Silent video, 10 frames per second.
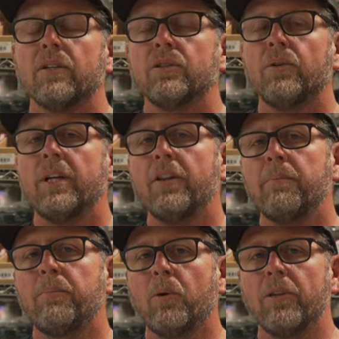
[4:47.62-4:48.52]
So another
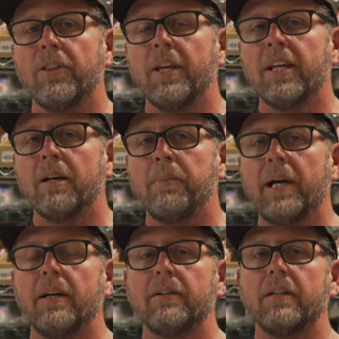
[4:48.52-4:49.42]
important thing
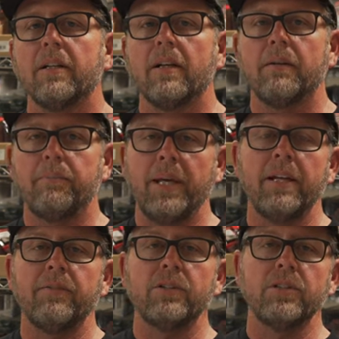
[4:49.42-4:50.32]
about
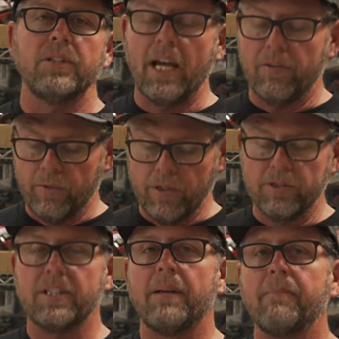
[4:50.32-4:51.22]
Penn versus Avet
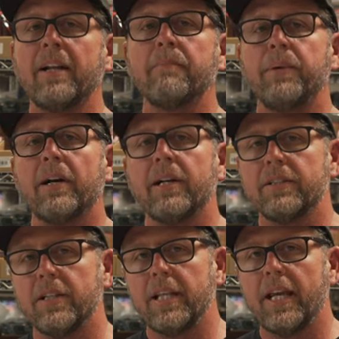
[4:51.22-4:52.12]
reels is the amount of
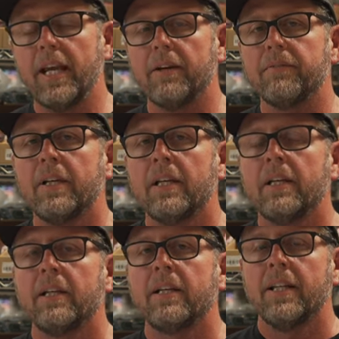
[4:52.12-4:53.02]
bearings that they have.
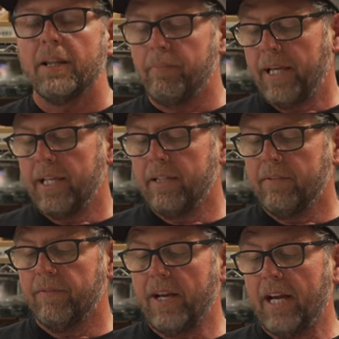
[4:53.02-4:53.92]
The
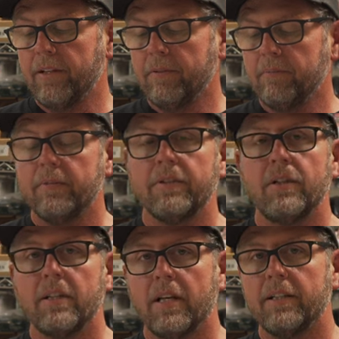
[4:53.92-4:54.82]
Penn Fathom,
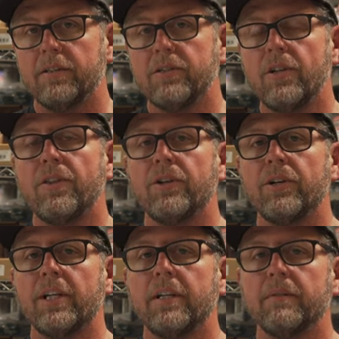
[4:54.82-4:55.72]
this is the
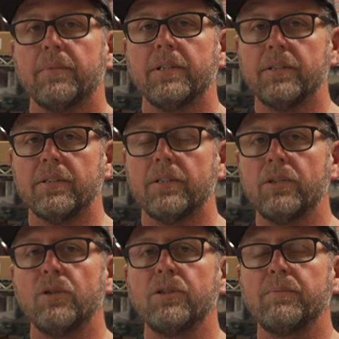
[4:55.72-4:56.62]
30, but this is the
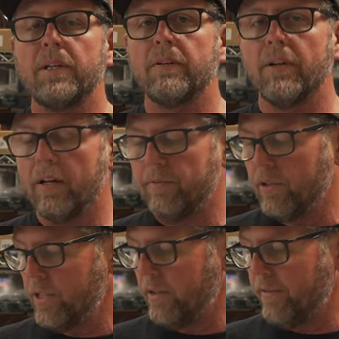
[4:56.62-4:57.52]
two-speed
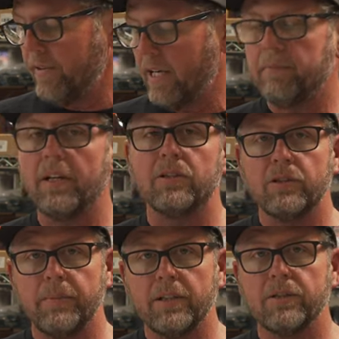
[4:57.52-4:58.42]
version of the Fathom. They
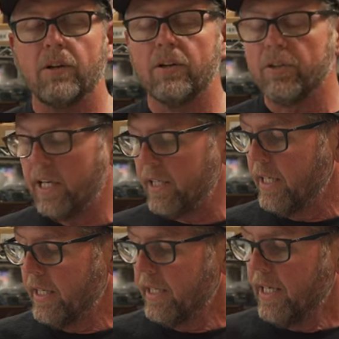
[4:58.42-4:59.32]
also make a Star Drag,
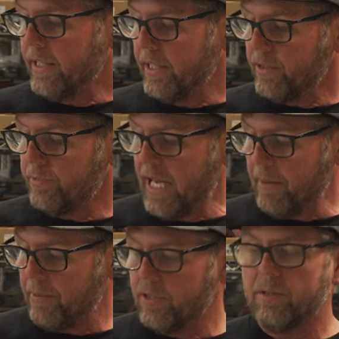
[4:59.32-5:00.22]
and this
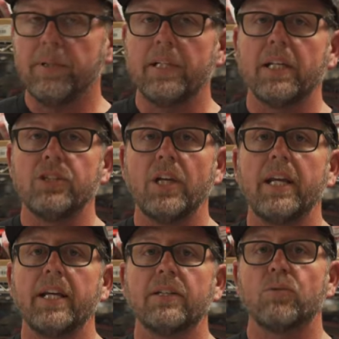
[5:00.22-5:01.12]
happens to be a
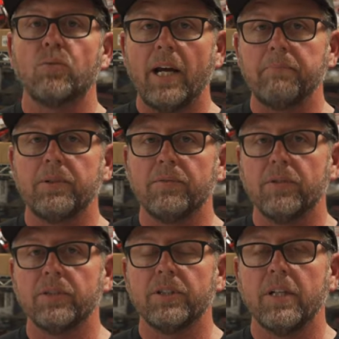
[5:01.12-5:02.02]
JX Raptor
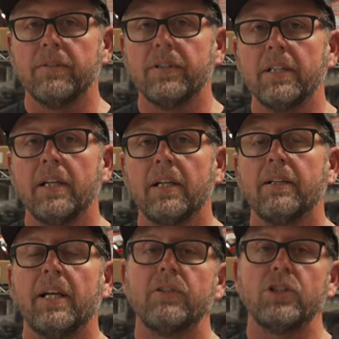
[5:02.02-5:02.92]
version of it.
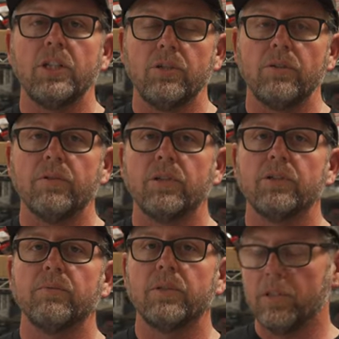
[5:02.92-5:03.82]
They have a G2
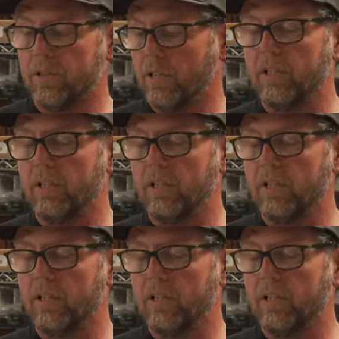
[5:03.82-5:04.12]
version, which is a